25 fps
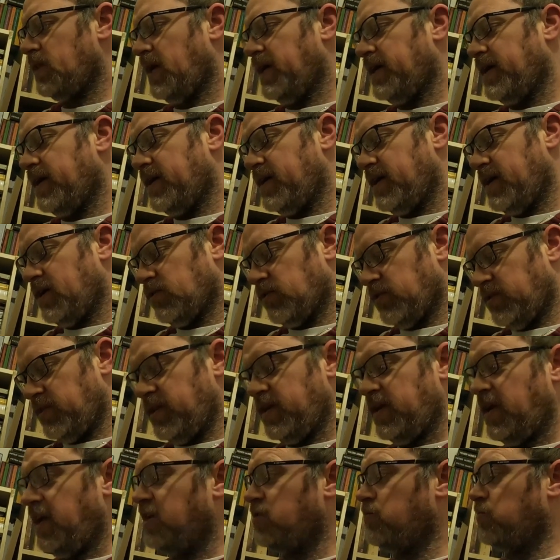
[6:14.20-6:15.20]
I've got
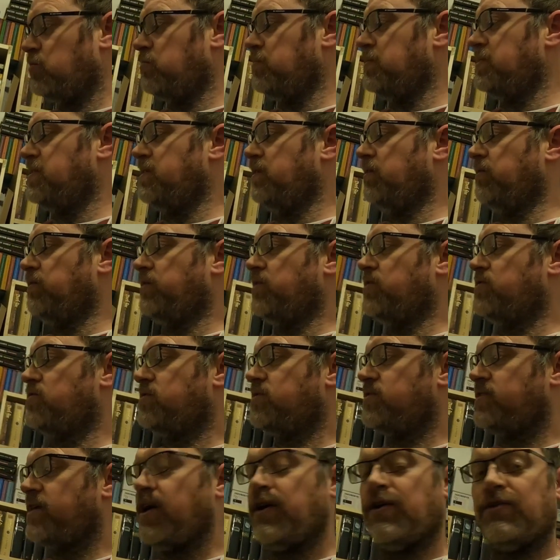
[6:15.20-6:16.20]
these which have been sitting on the
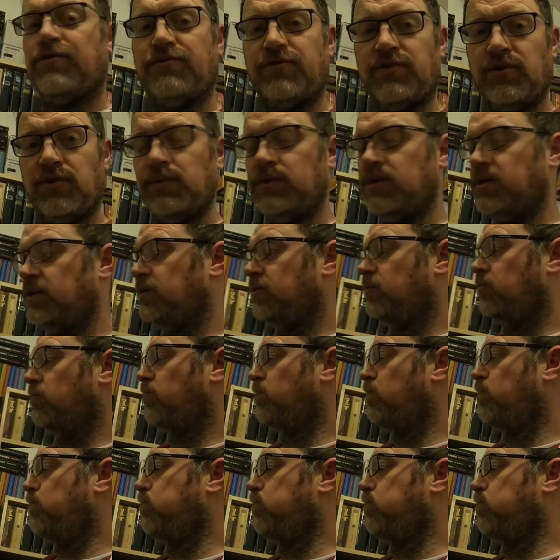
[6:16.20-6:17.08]
shelf for a while.